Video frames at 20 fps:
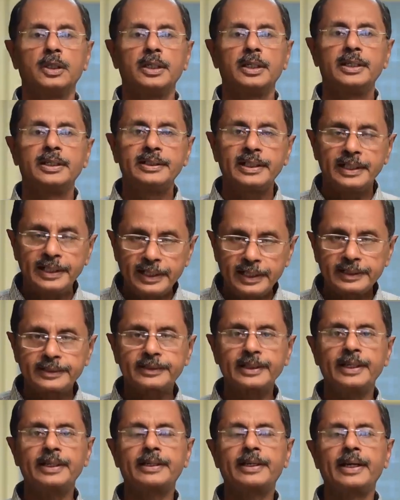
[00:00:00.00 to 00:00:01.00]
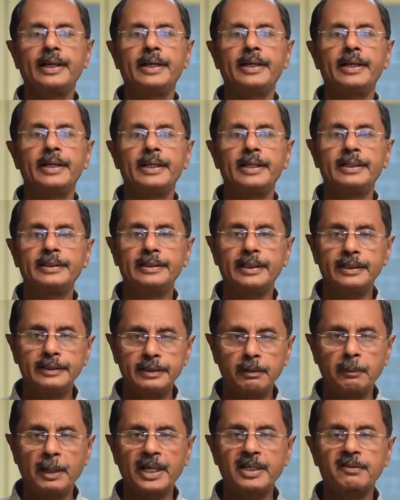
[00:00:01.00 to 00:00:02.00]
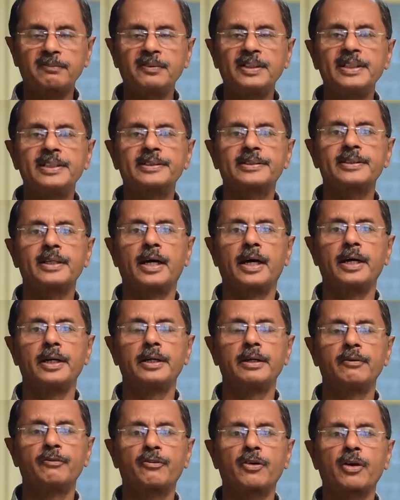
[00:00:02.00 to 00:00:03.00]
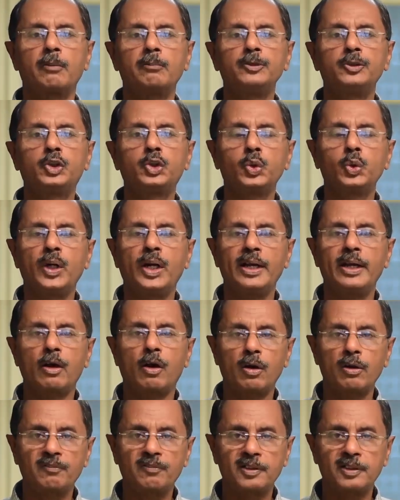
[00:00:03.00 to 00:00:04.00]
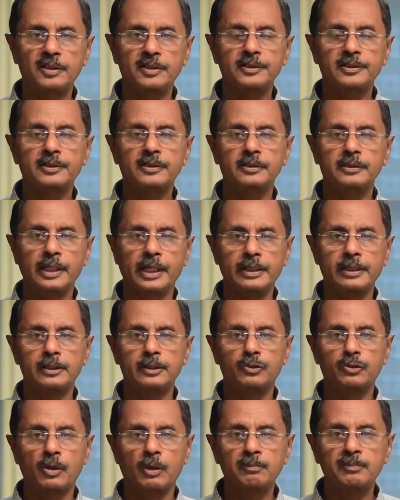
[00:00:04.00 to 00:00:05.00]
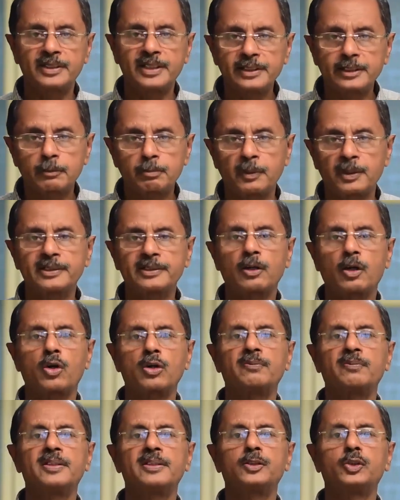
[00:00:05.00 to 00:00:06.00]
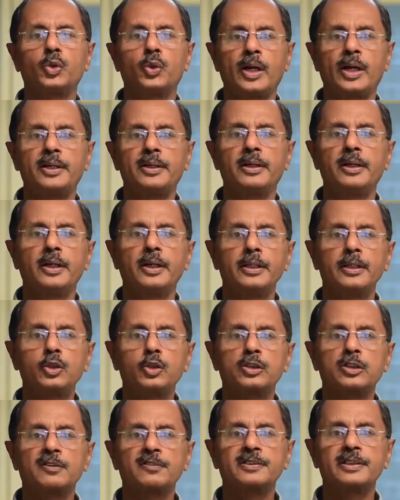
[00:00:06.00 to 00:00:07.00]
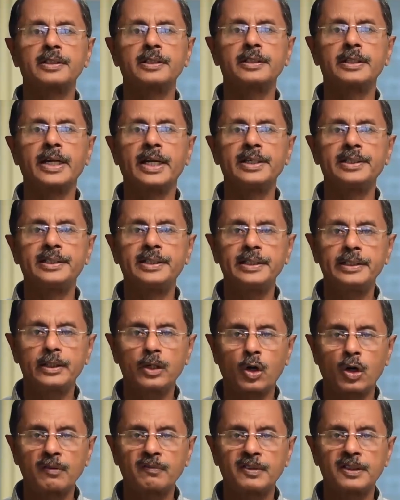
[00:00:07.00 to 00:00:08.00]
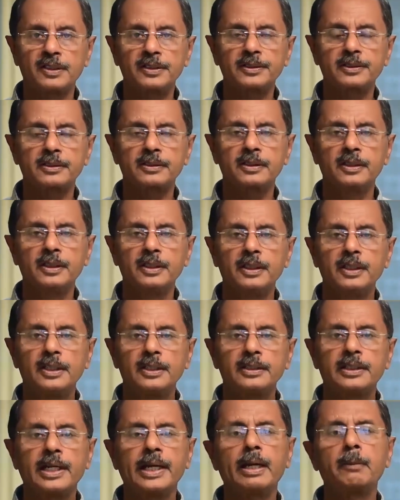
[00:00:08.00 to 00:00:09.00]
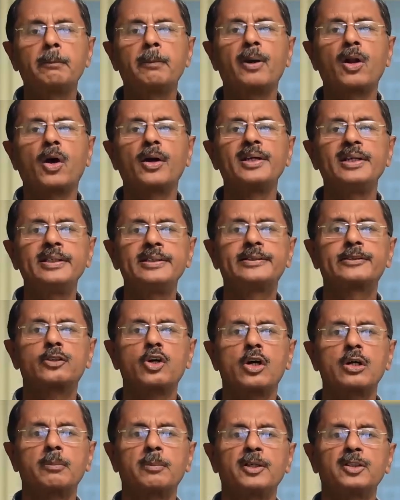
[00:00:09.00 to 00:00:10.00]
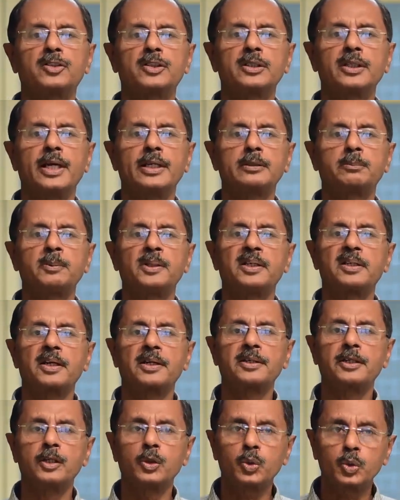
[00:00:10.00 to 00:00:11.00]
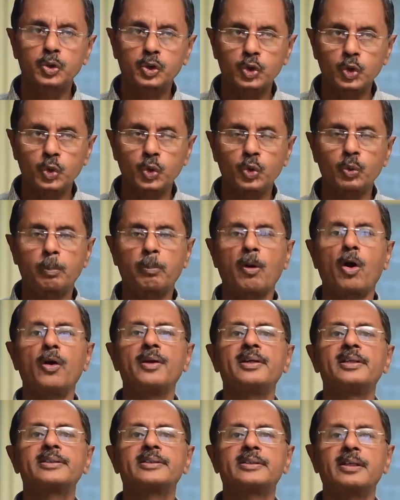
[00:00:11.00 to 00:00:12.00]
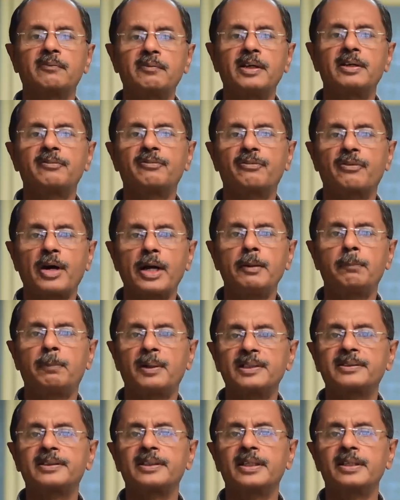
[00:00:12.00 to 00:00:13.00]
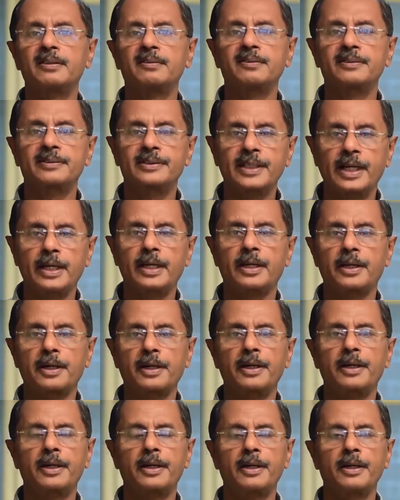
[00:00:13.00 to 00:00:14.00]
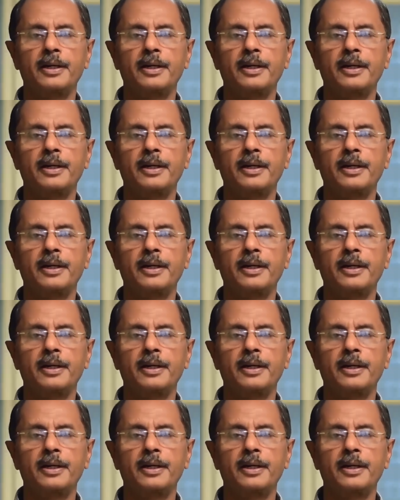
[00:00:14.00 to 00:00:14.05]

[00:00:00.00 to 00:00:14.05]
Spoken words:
In the ESI case, in the matter of ESI, from July onwards, that is from this month onwards, July 2019 onwards, the employee's contribution has been reduced to 0.75% as a salary,